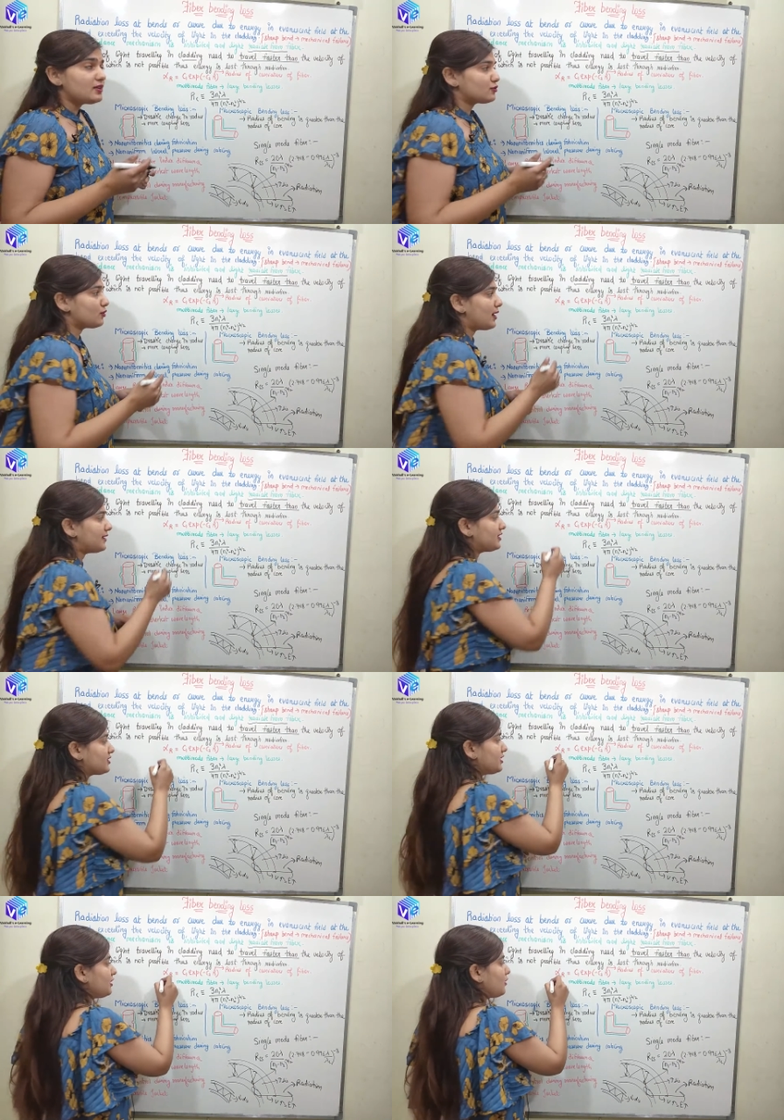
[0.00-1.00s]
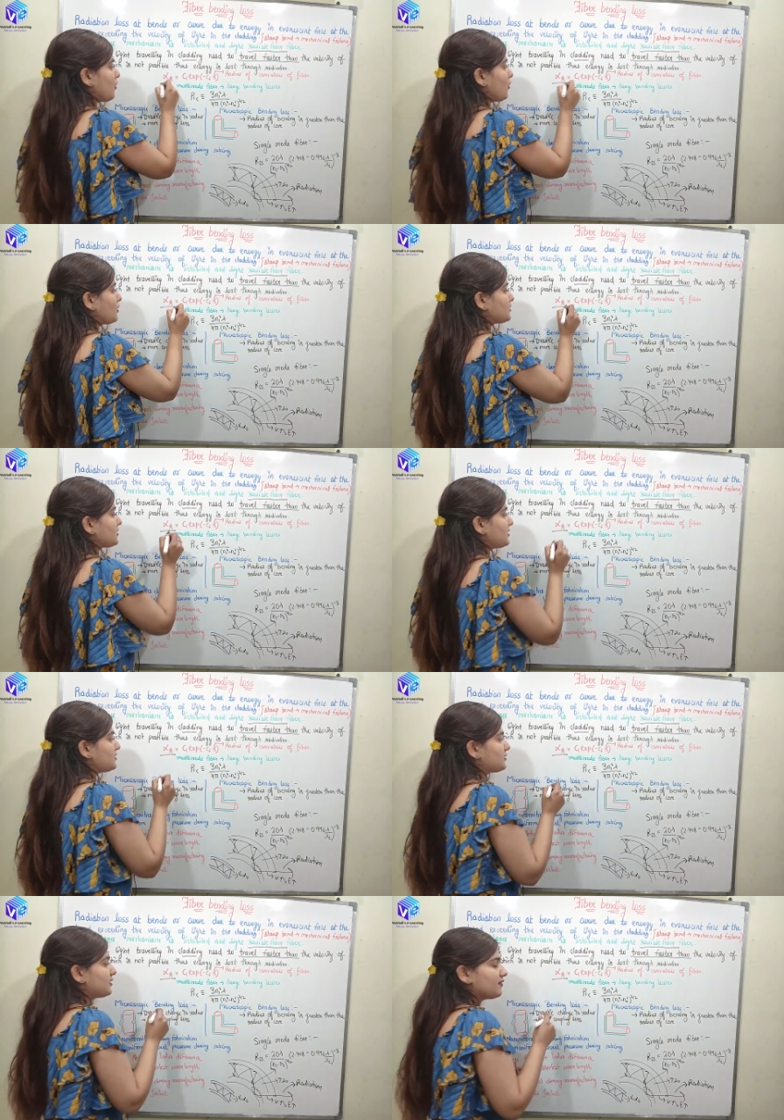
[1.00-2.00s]
so energy loss
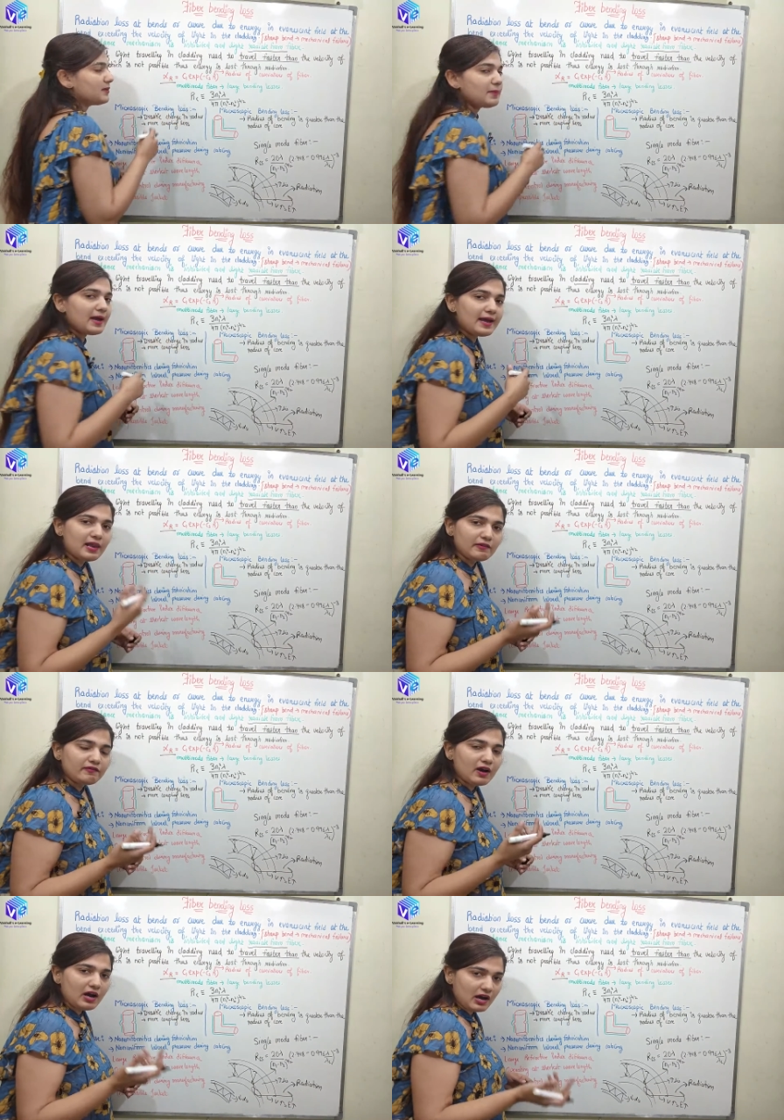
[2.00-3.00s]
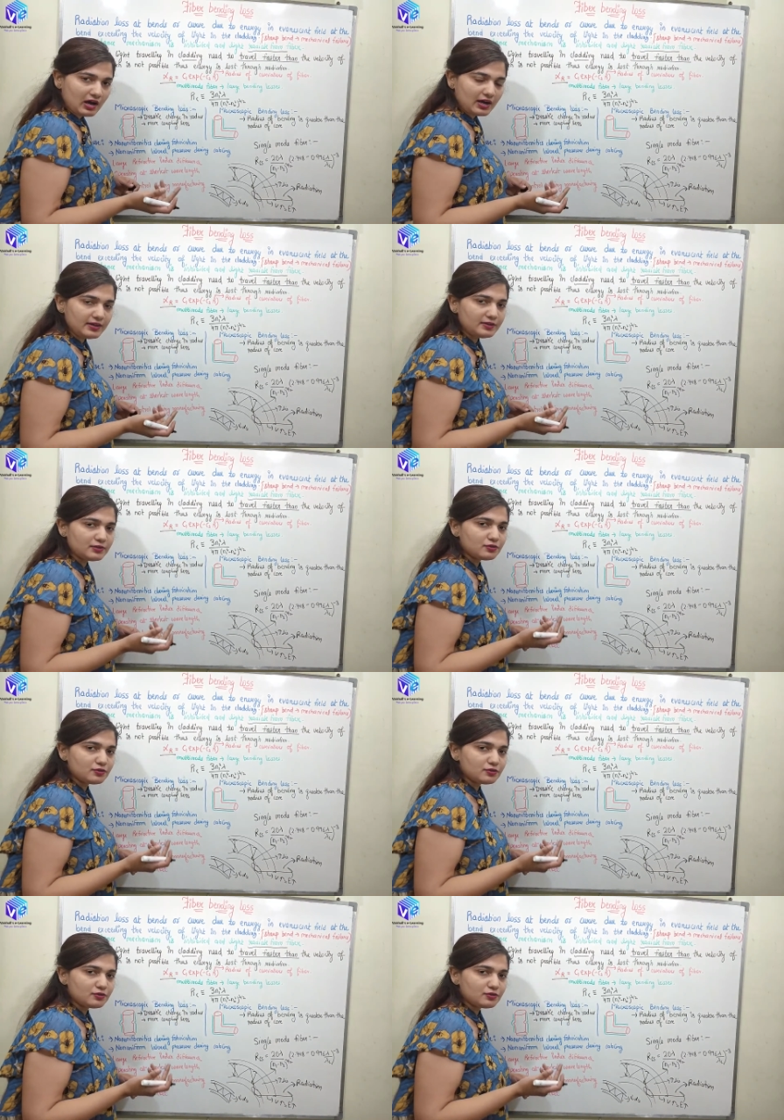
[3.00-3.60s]
is given by alpha r.